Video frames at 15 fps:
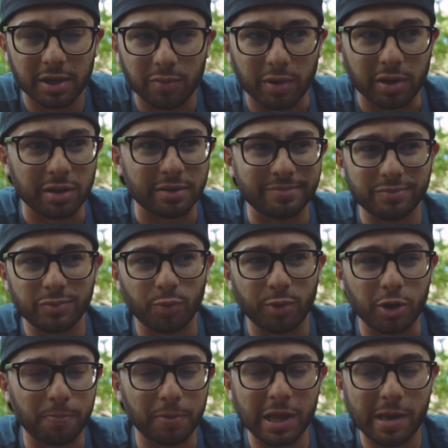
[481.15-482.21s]
Well,
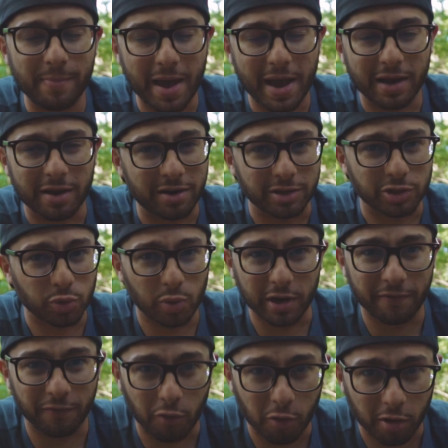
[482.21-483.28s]
when you play it back on a
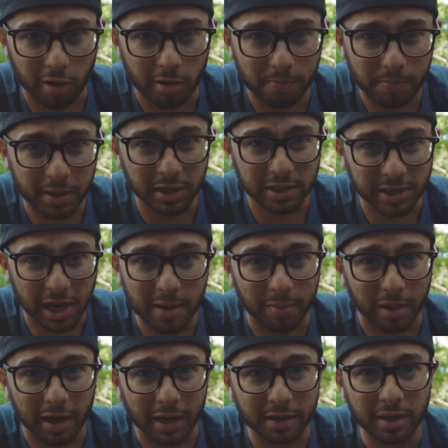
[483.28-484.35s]
24p
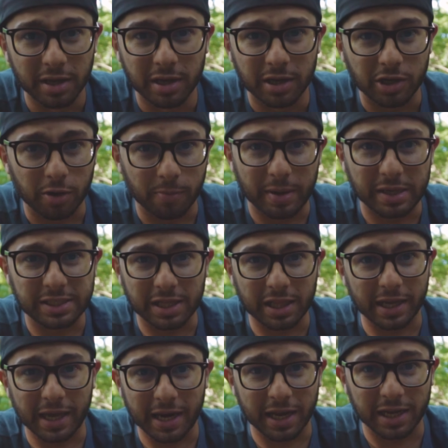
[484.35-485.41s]
timeline, you're
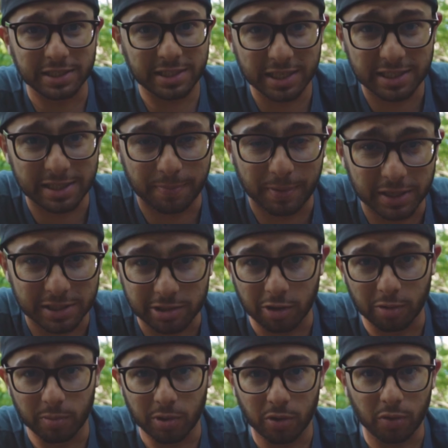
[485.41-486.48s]
basically getting 60p
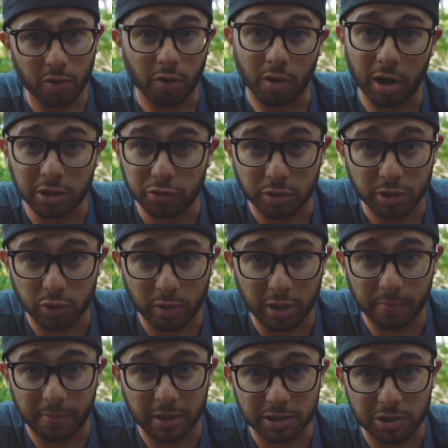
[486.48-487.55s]
slow-mo or
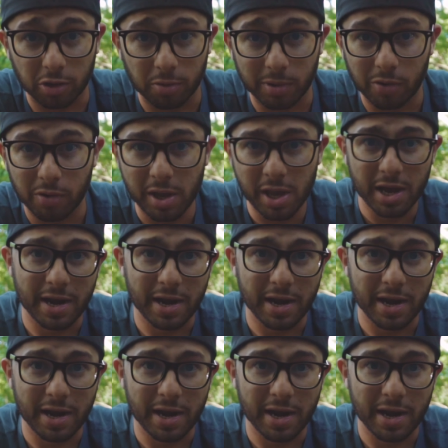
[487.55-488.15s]
120p slow-mo.